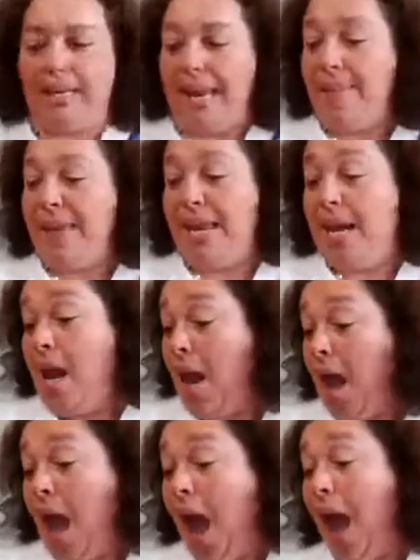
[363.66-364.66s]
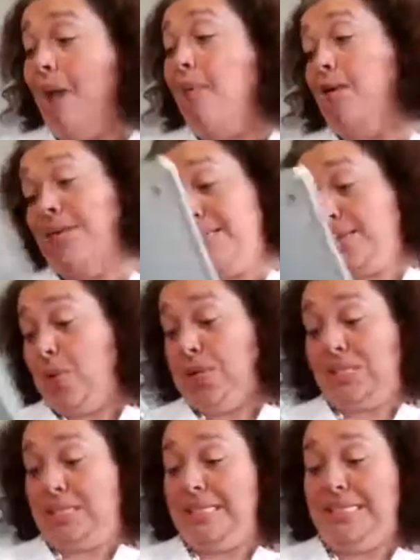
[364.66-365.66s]
I mean, I wrote these
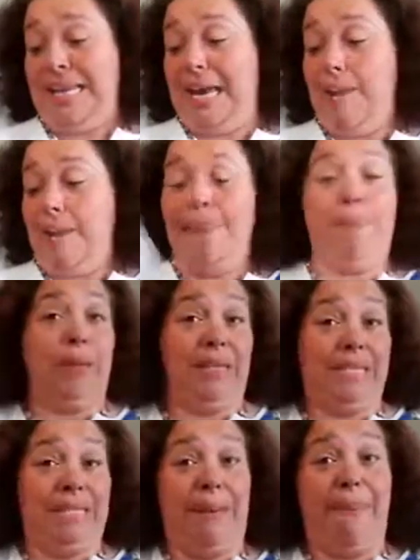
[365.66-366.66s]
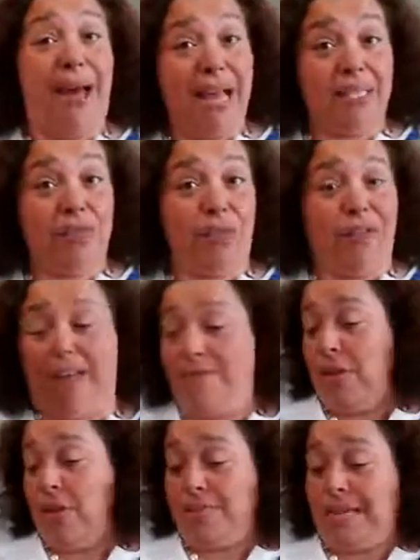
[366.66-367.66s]
questions down, put this in a box for
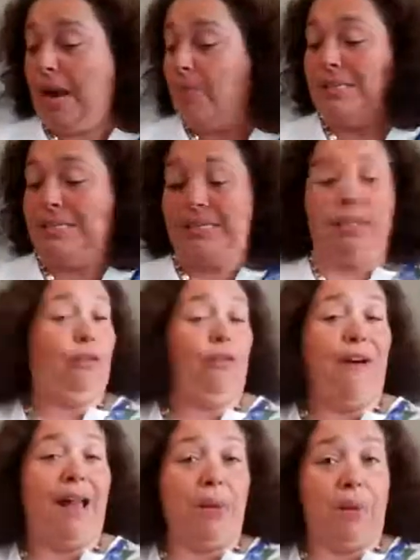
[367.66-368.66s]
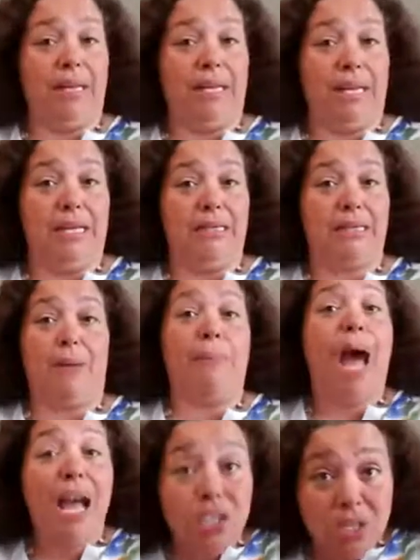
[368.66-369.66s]
5 years, and I was still following these
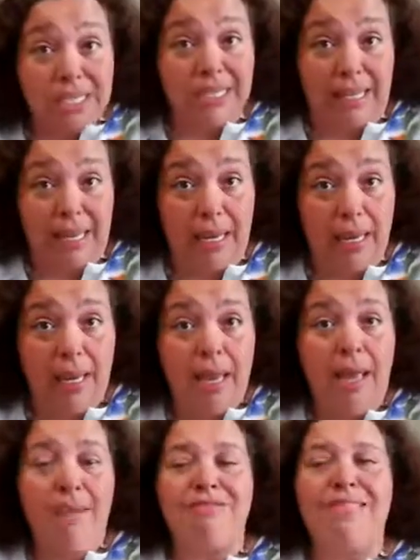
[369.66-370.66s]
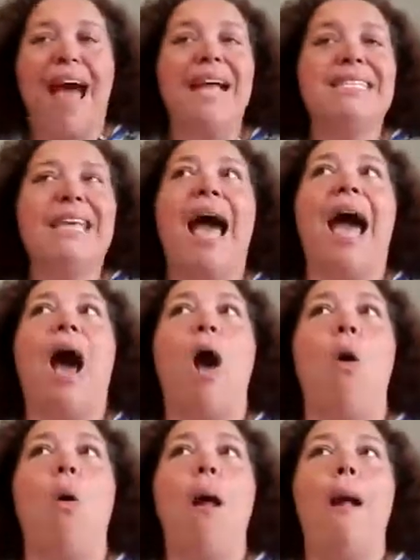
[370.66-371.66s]
subconsciously. That's
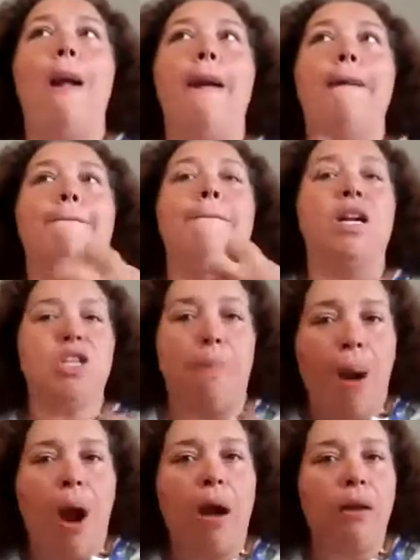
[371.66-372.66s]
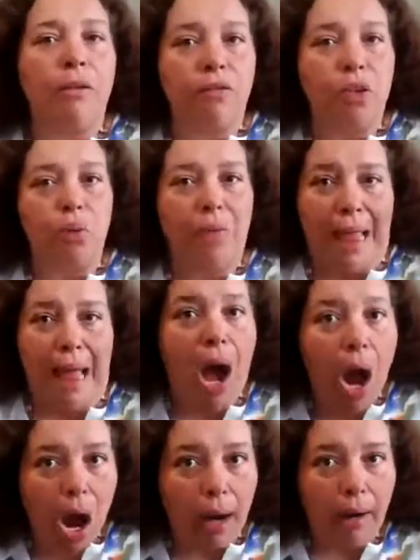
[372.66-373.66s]
how much a part of you they
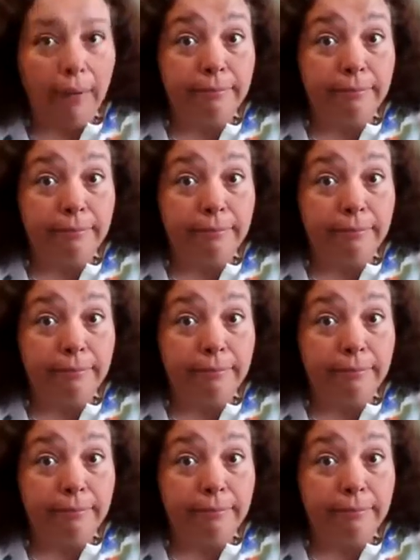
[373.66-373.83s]
are.